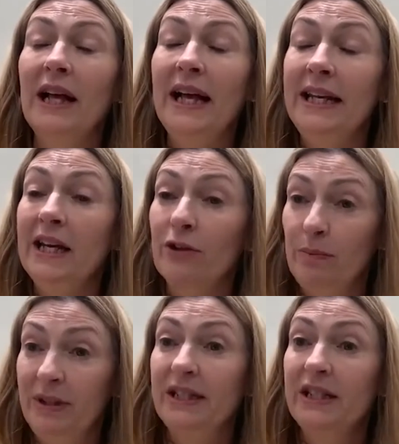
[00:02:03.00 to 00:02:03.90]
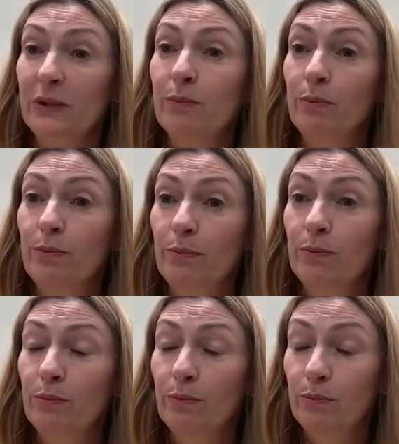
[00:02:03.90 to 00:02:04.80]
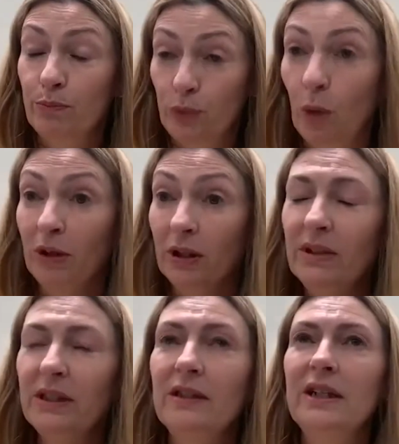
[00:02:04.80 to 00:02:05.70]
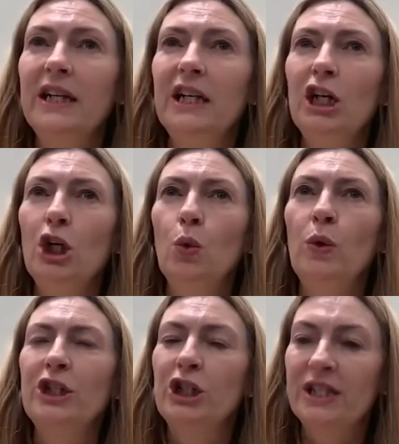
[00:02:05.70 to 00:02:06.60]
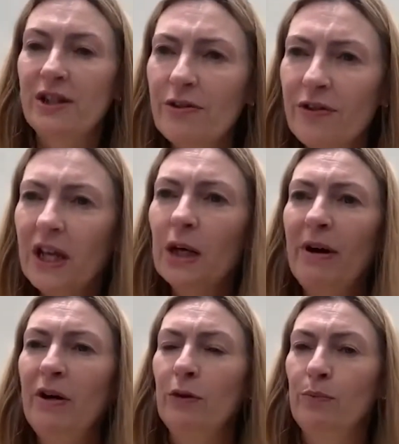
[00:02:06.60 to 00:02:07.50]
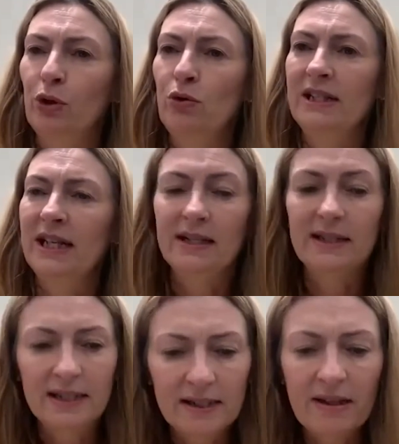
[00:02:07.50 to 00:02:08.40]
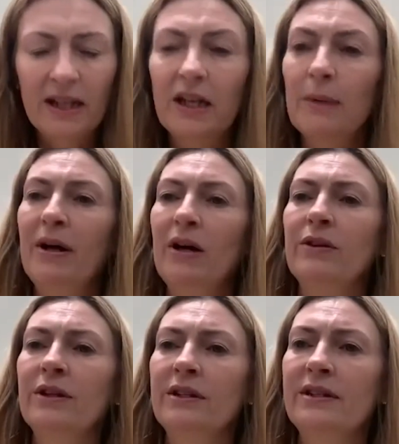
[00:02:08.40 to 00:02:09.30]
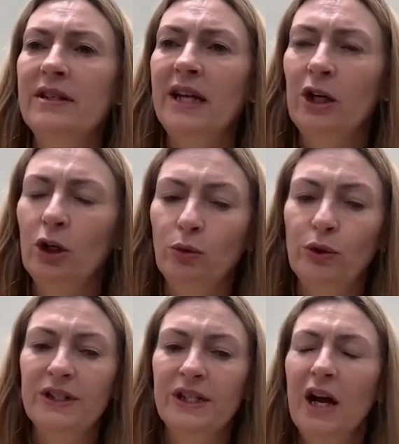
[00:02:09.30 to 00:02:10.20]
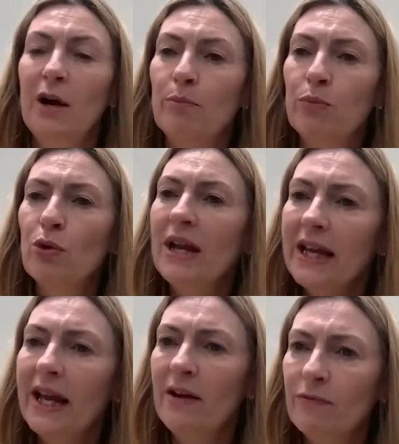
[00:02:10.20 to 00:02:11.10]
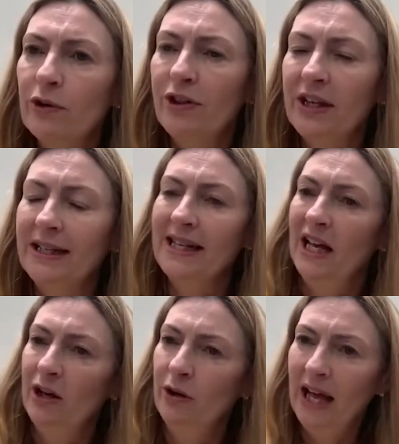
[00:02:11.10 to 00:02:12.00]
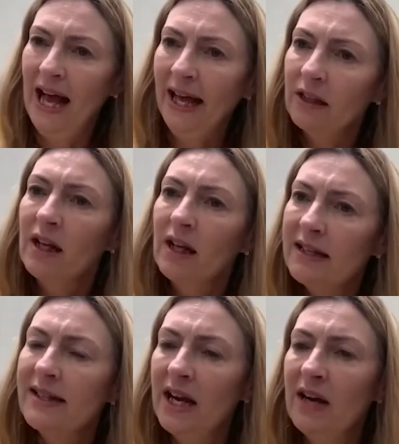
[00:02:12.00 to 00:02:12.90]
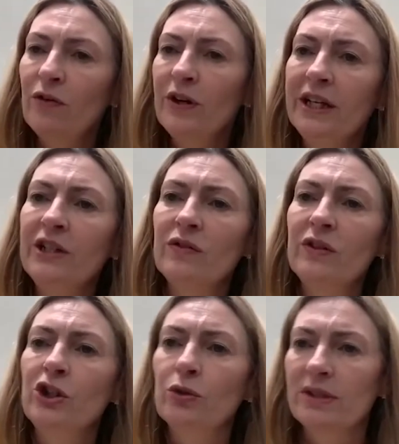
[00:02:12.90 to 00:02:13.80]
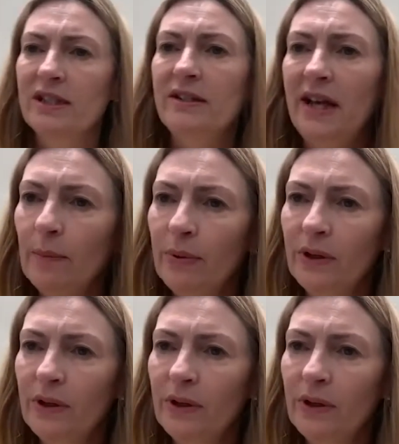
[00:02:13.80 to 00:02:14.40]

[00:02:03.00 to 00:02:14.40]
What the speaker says: any other business problem, which is think about the processes, think about the stakeholders, break everything down, analyze every individual step